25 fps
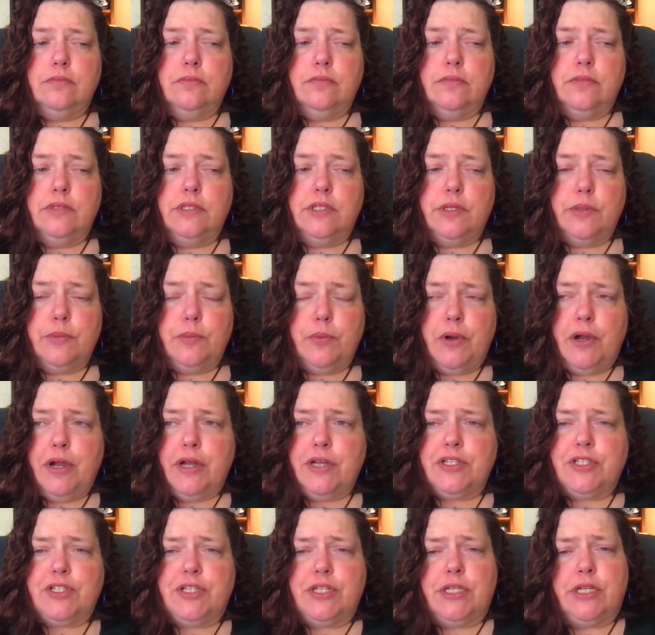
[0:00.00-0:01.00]

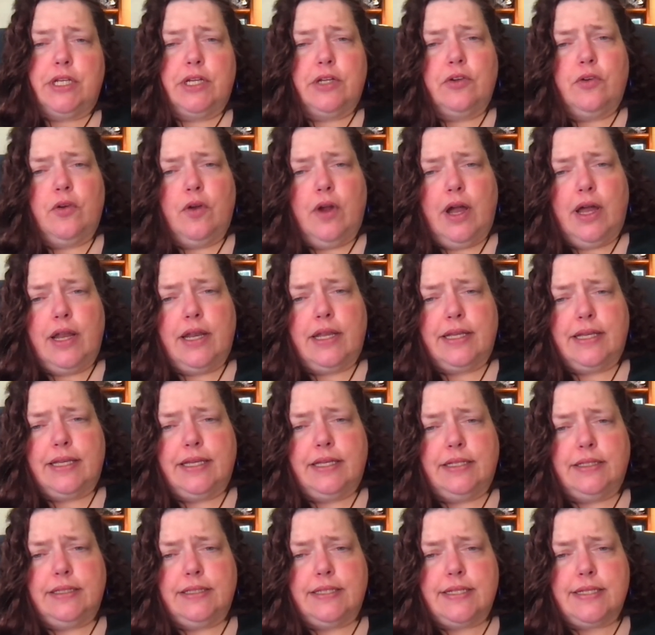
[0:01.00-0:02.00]
depression and chronic
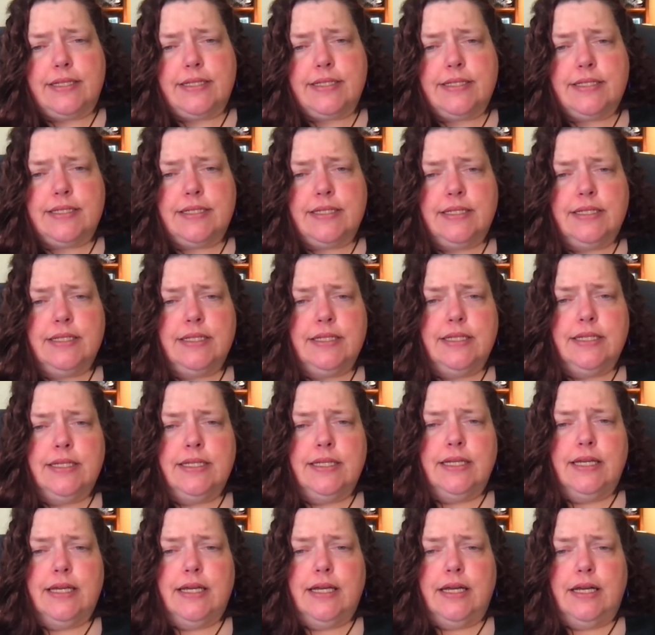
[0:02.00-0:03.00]
illness
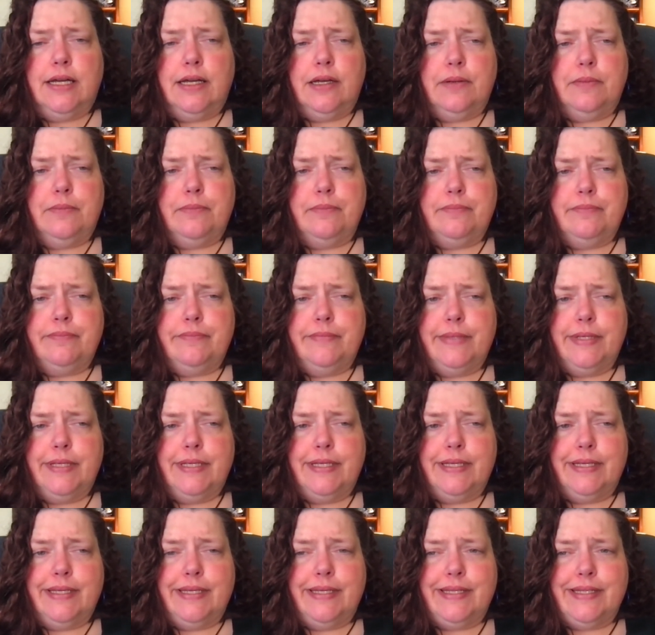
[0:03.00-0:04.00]

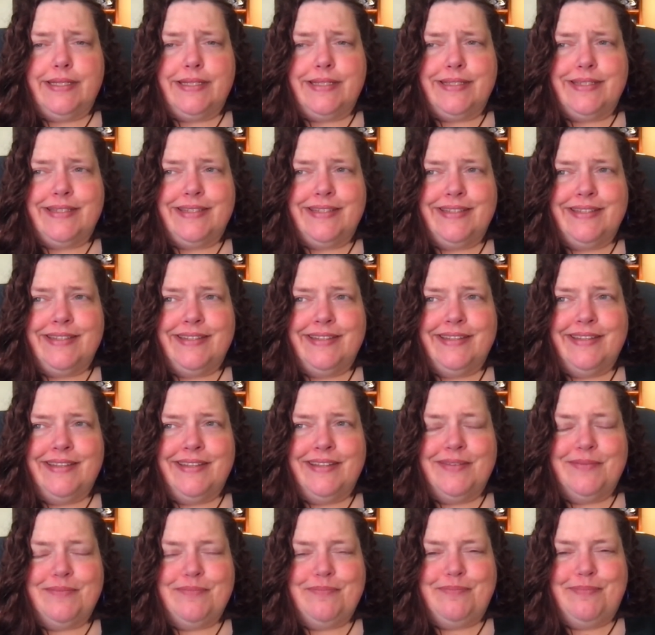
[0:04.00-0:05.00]
is
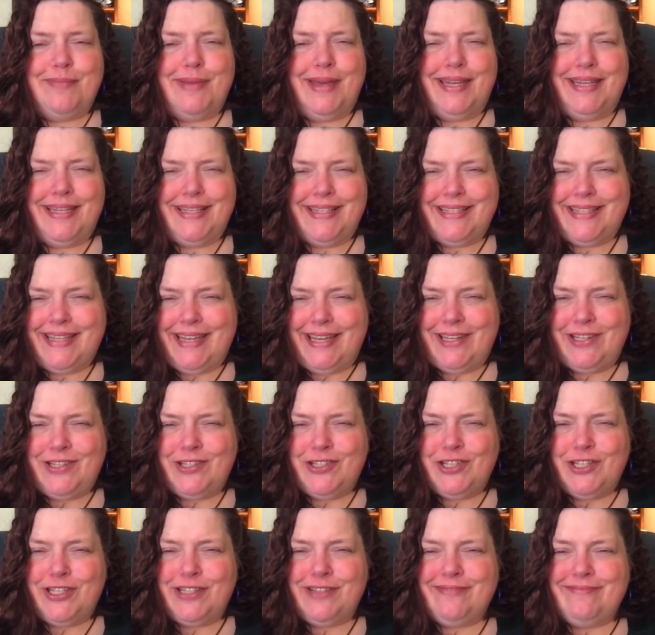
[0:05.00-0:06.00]

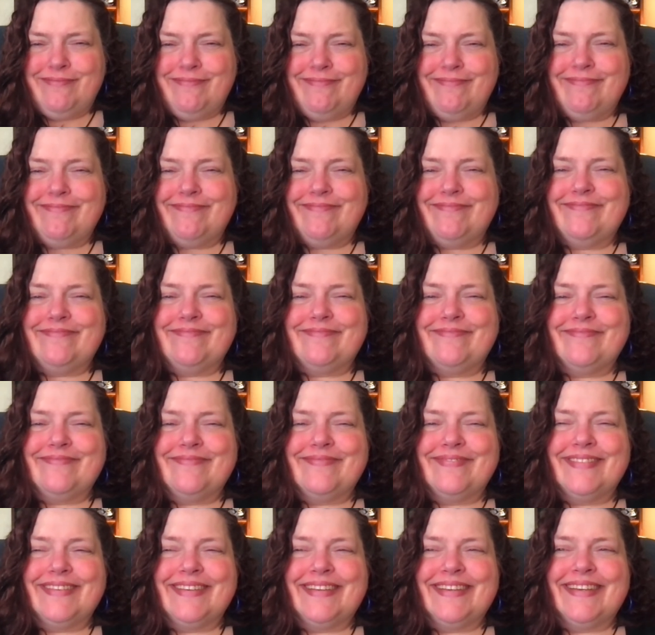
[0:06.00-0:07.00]
meditation.
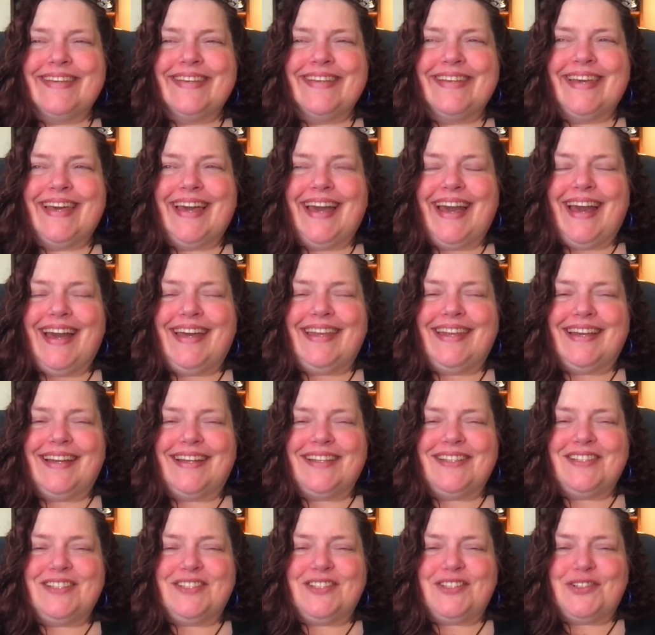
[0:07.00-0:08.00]
And I
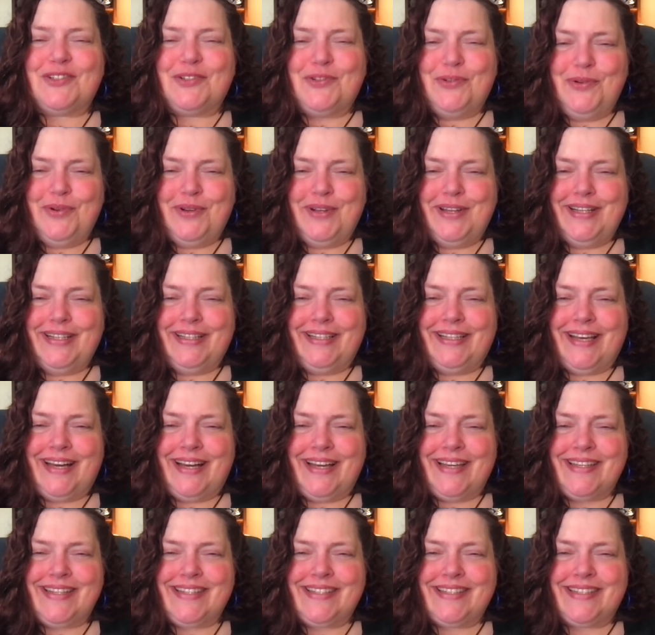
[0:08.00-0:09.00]
do
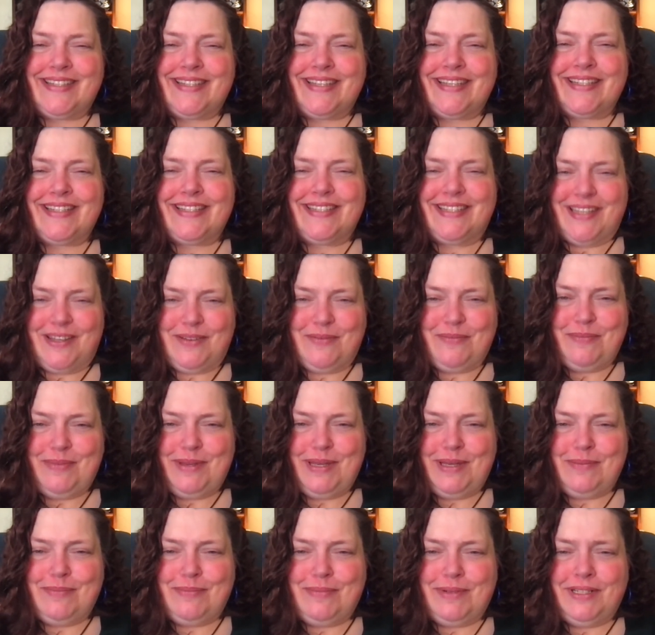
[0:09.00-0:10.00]
realize that some
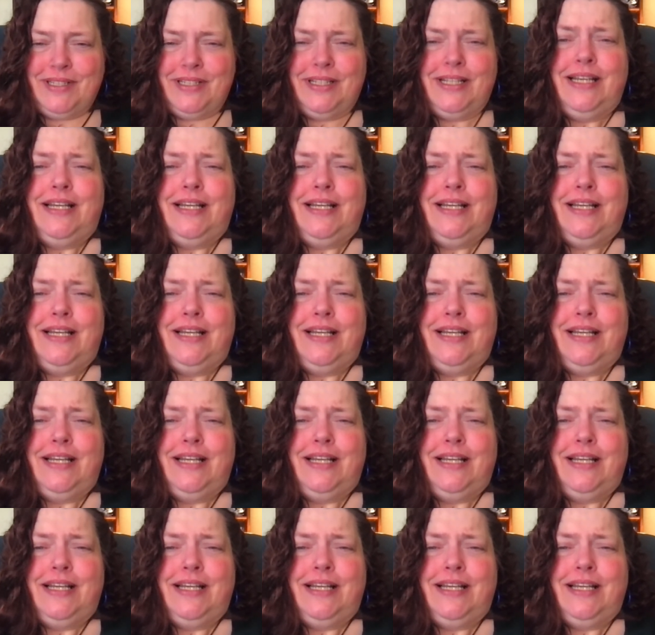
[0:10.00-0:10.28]
people